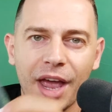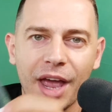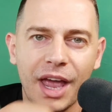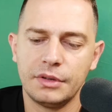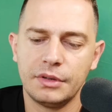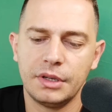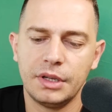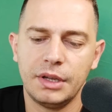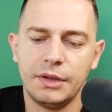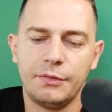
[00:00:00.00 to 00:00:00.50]

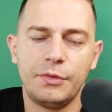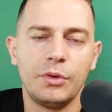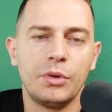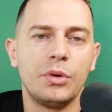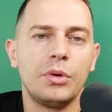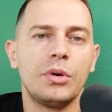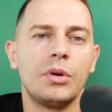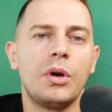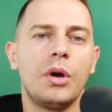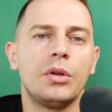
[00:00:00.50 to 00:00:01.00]
If you go
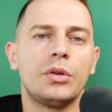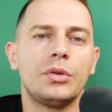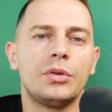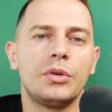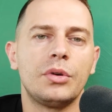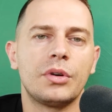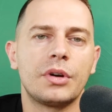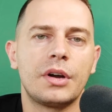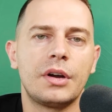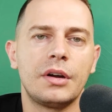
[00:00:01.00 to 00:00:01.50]
to your
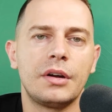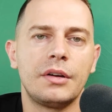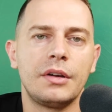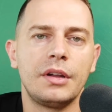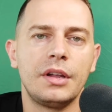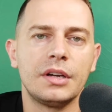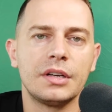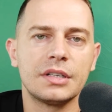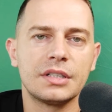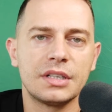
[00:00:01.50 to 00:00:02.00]
carrier
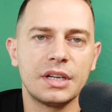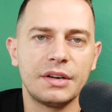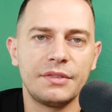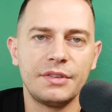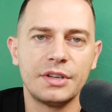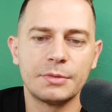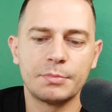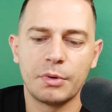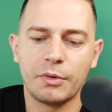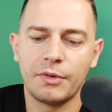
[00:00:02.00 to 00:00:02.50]
service
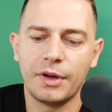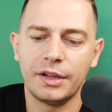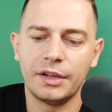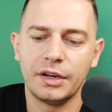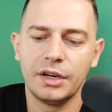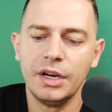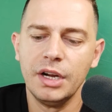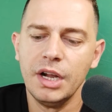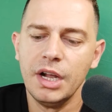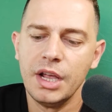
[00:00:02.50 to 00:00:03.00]
provider,
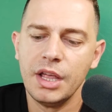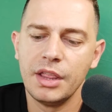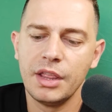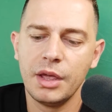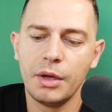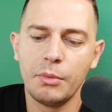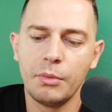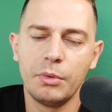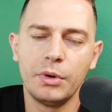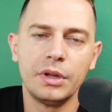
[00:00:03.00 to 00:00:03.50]
they
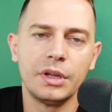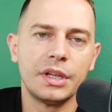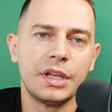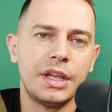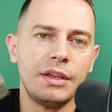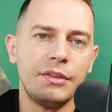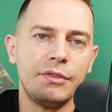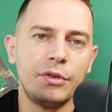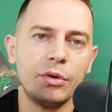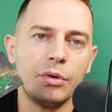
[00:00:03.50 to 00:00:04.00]
will give
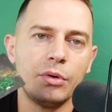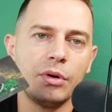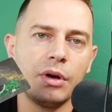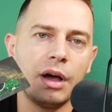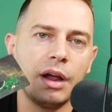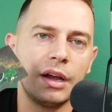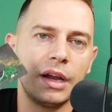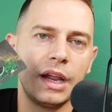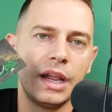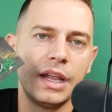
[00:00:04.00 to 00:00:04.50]
you an
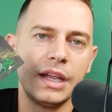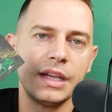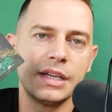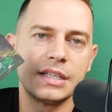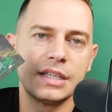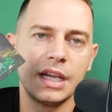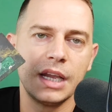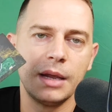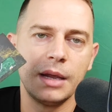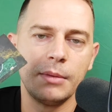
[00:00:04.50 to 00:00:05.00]

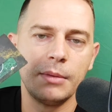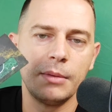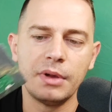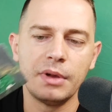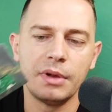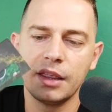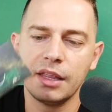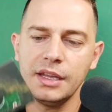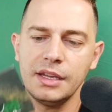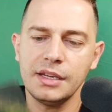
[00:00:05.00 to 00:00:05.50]
eSIM like
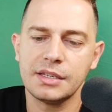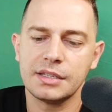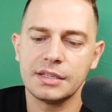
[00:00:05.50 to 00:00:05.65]
this.